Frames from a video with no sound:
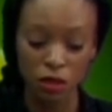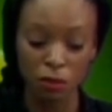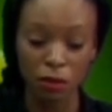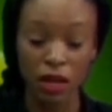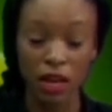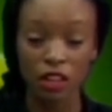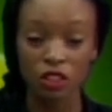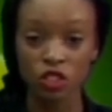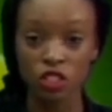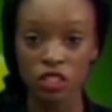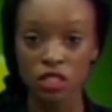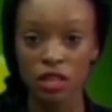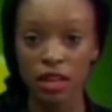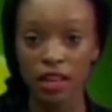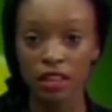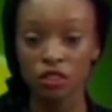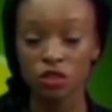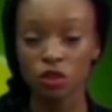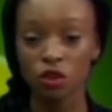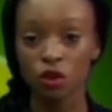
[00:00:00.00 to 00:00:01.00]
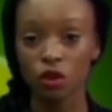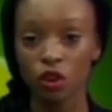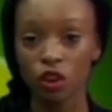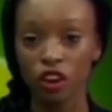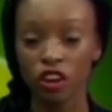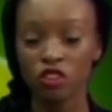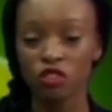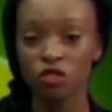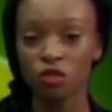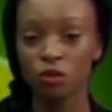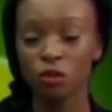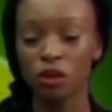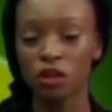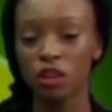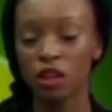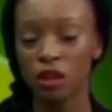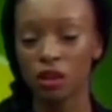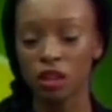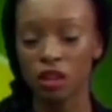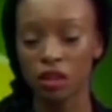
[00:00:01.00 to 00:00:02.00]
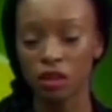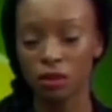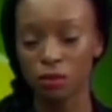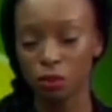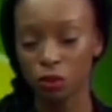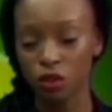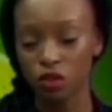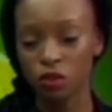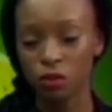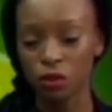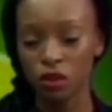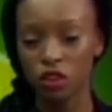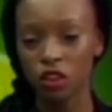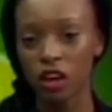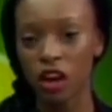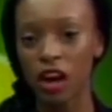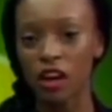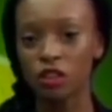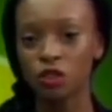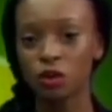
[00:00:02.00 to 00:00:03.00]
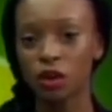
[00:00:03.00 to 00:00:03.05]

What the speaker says: but I'd just like to urge you and put you on your guard to